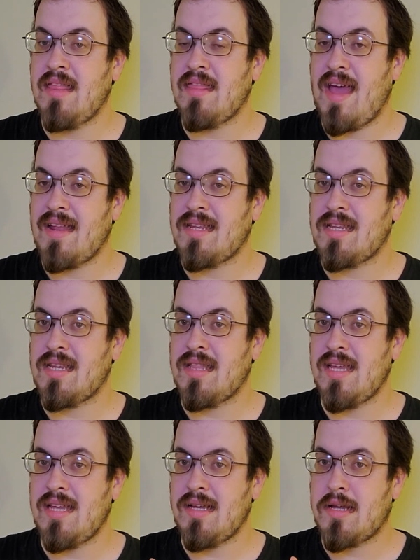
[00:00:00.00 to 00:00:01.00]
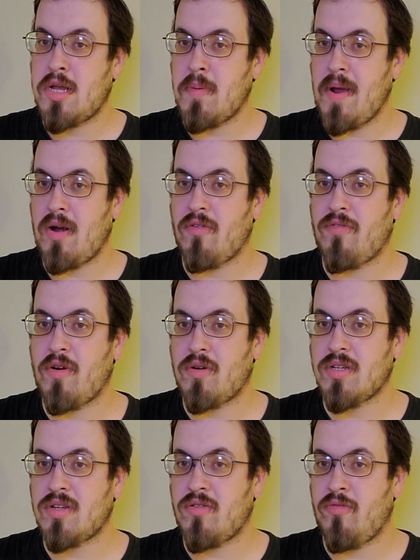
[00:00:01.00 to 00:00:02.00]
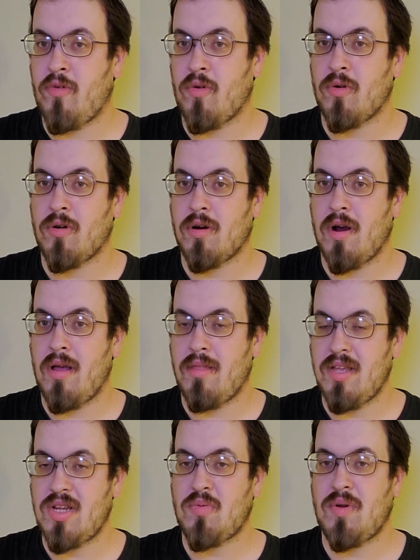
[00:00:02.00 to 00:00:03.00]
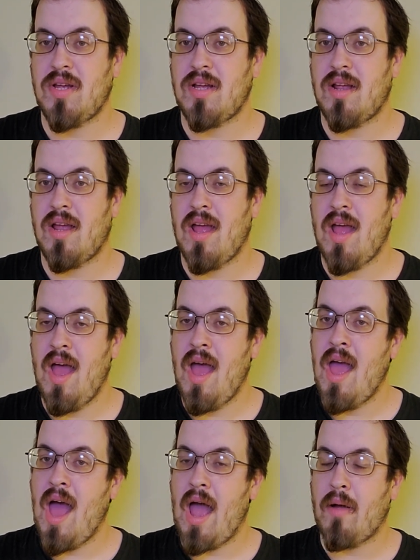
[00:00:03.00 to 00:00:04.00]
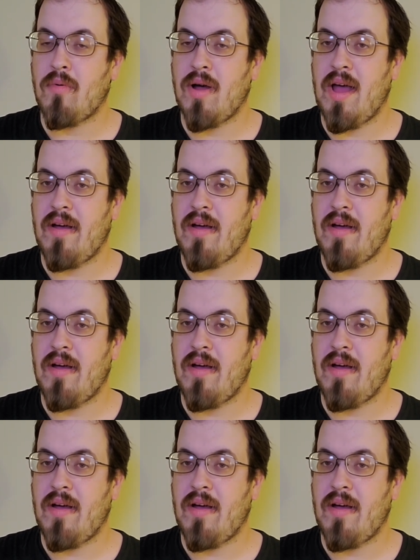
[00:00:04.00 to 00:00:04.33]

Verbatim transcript: that's the commander focus for this week. I will